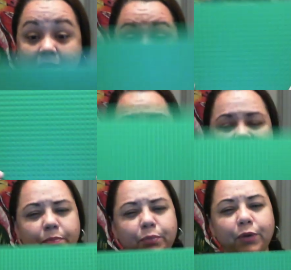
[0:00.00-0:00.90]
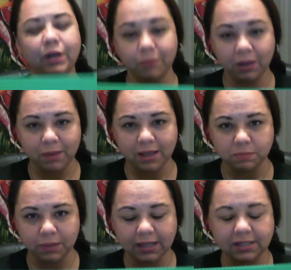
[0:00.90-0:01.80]
Now this is a pretty big base
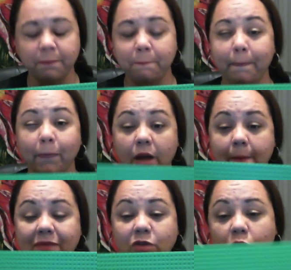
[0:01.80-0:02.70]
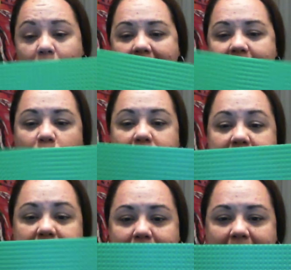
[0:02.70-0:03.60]
plate. If you don't have one
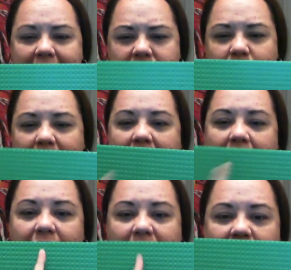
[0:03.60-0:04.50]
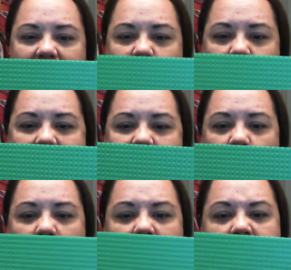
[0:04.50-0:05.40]
this big, that's okay. Even if you have
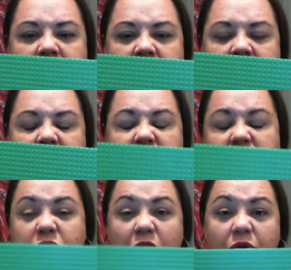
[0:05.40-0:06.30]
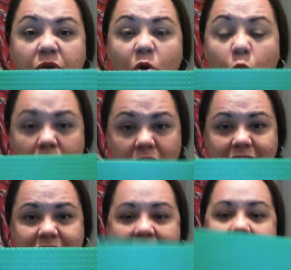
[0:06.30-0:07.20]
one, a quarter of the
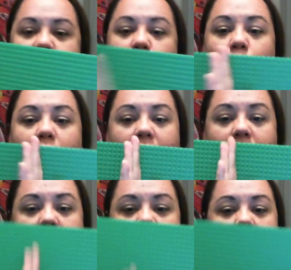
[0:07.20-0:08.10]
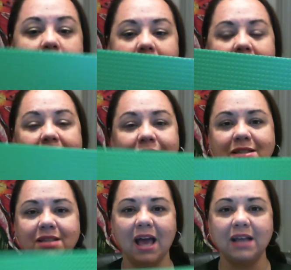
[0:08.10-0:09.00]
size or half the
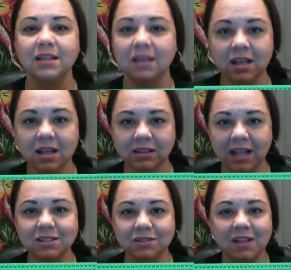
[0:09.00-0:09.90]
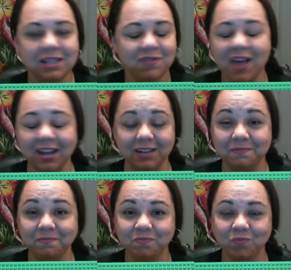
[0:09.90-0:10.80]
size, that's fine.
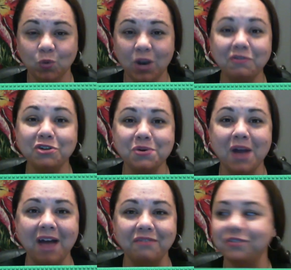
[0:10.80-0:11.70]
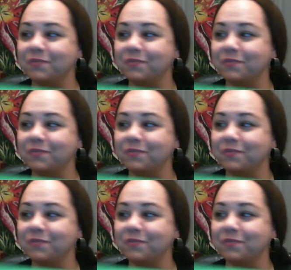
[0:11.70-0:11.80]
Whatever you have.